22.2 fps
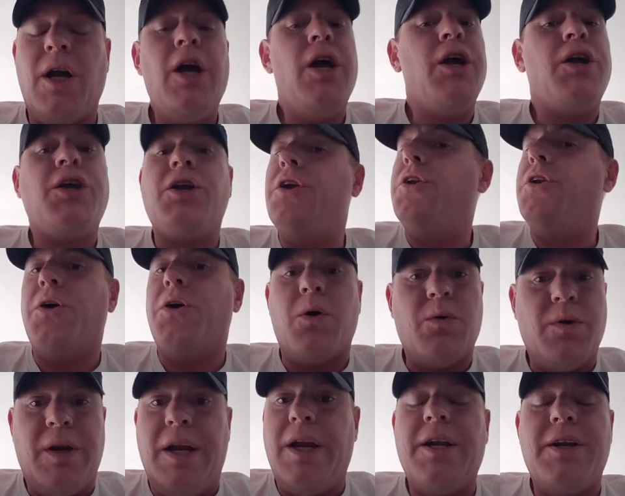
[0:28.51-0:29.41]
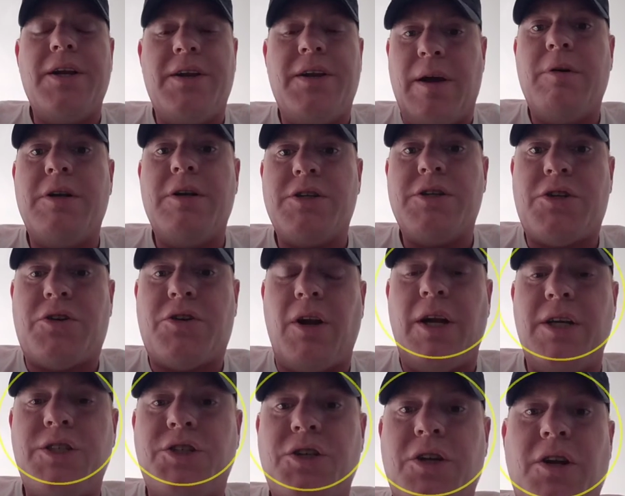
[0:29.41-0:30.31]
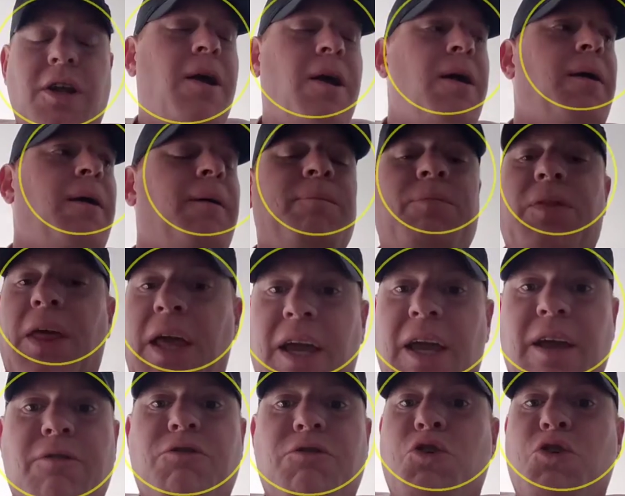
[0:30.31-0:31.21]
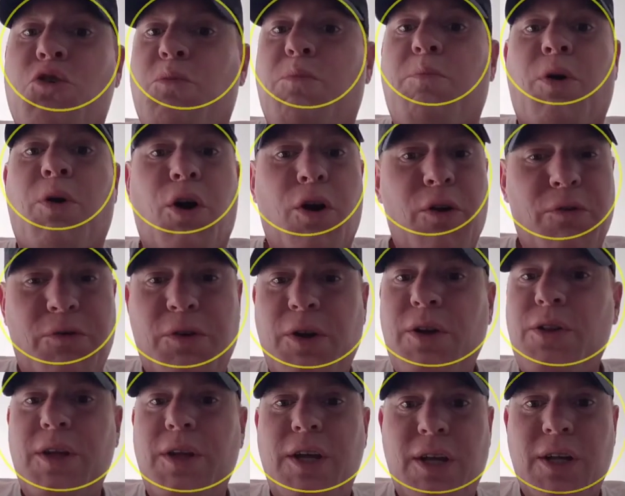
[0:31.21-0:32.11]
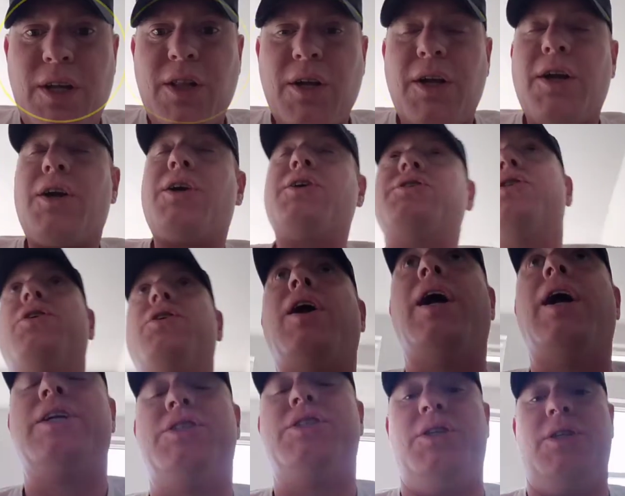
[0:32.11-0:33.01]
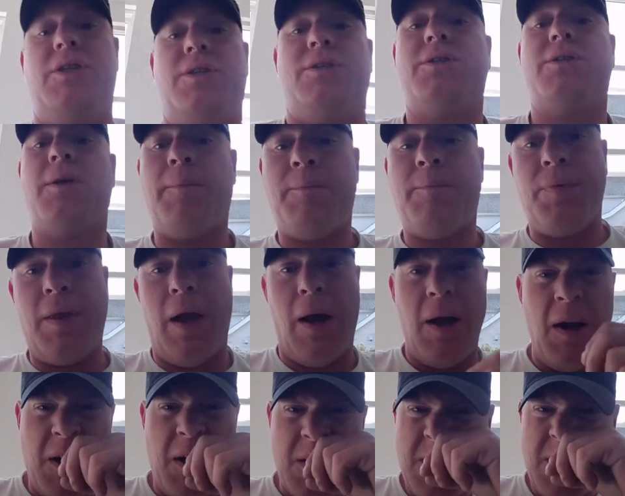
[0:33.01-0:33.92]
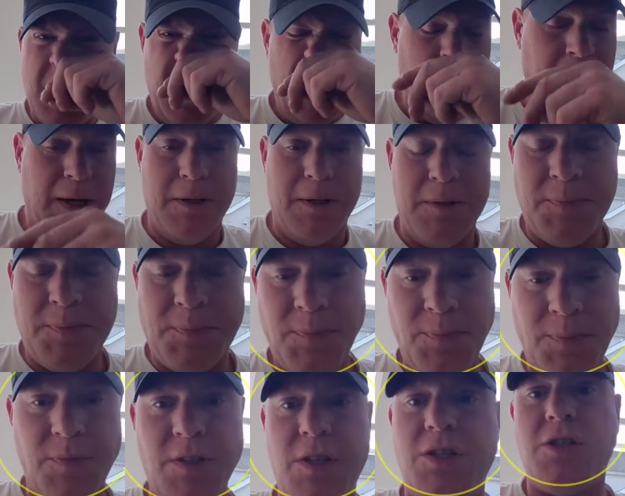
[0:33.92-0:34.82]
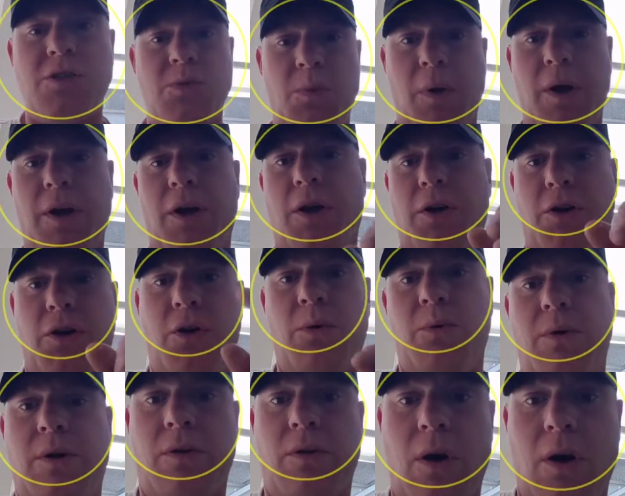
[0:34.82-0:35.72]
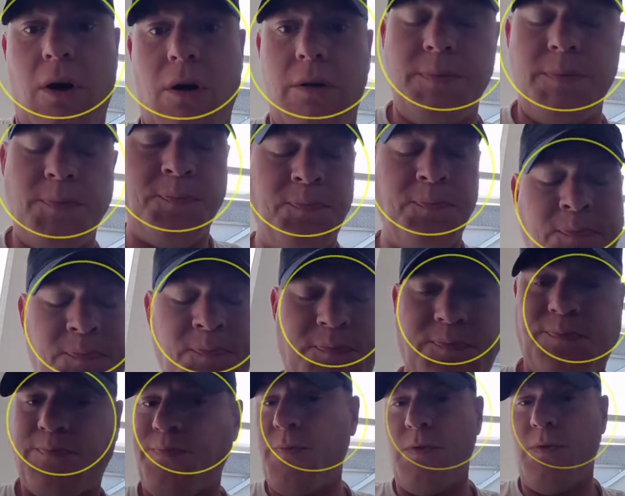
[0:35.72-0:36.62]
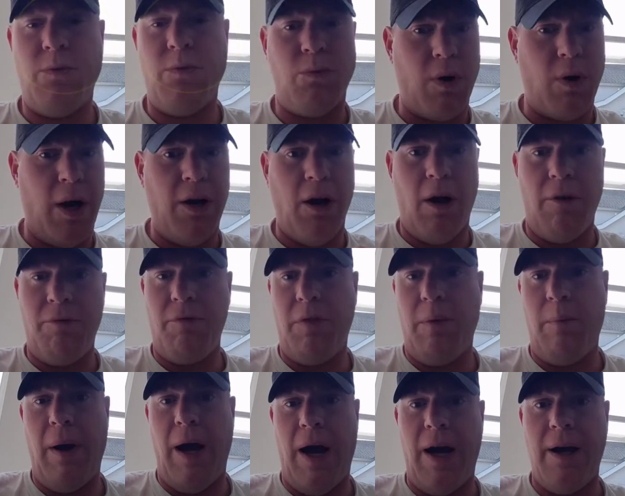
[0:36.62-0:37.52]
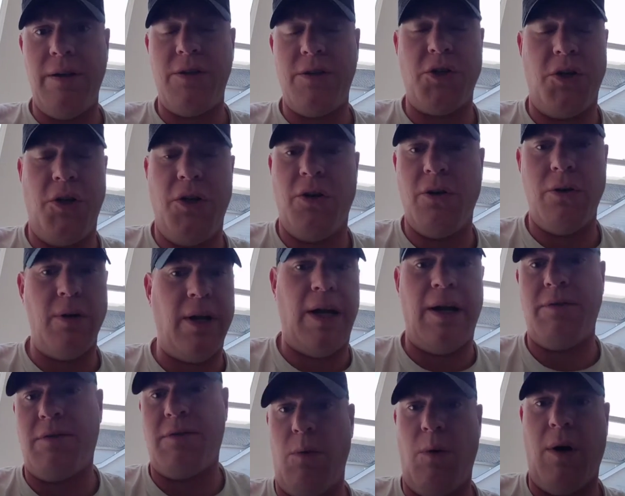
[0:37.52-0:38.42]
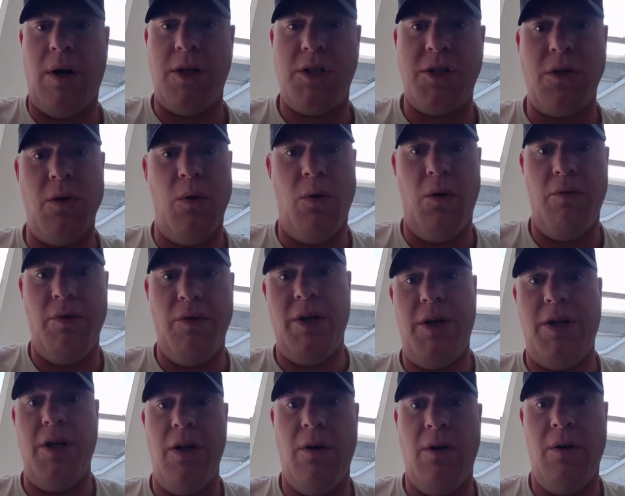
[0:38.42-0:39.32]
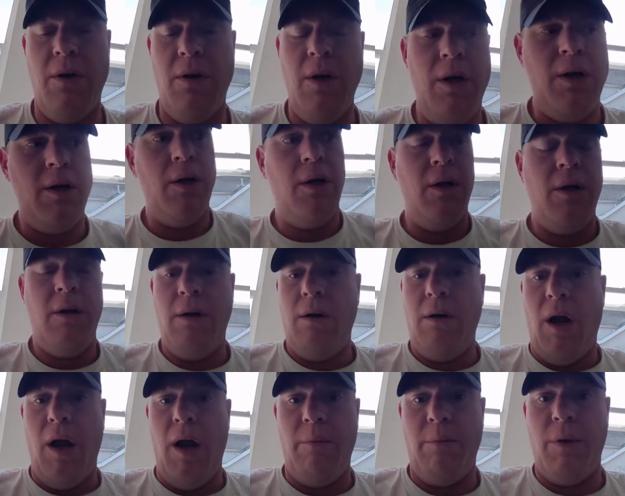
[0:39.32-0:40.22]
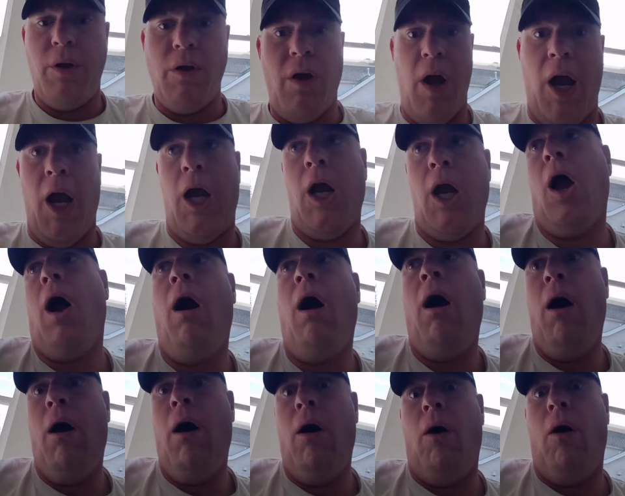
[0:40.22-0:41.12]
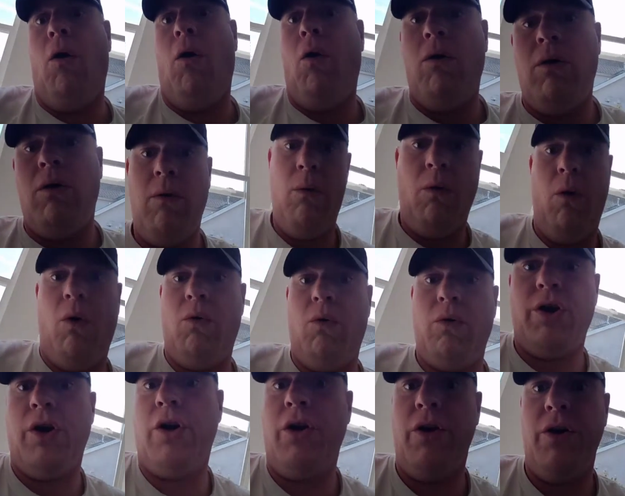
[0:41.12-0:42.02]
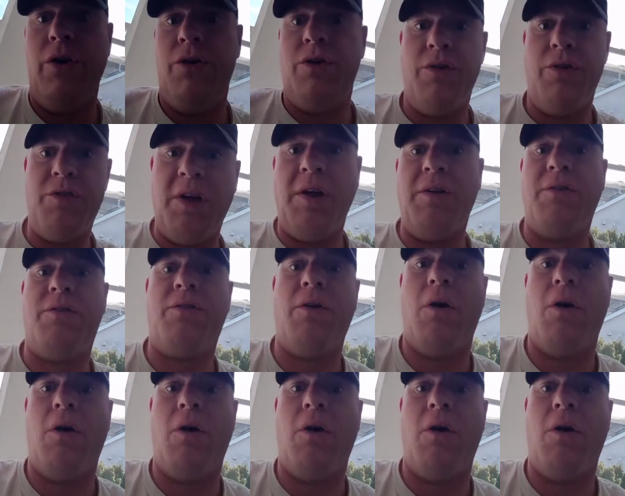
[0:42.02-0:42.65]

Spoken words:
You don't need a demonstration. They give you perfectly clear directions. Now, here's the deal. This is what you're doing wrong right off the bat, so you don't have to watch the whole video and be like, oh, well, you could have just said so.